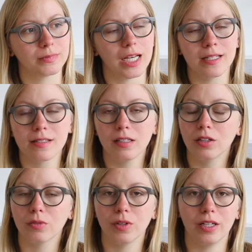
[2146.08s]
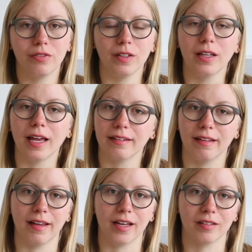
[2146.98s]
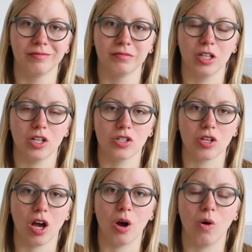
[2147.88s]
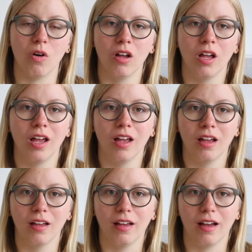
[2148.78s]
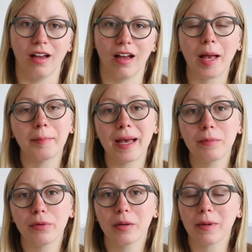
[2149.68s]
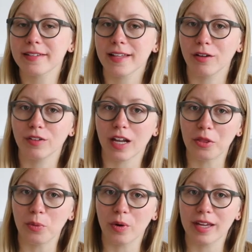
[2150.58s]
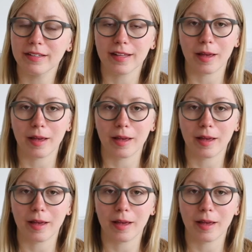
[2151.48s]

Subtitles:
I still don't really feel like knitting, so I'm pampering myself in other ways.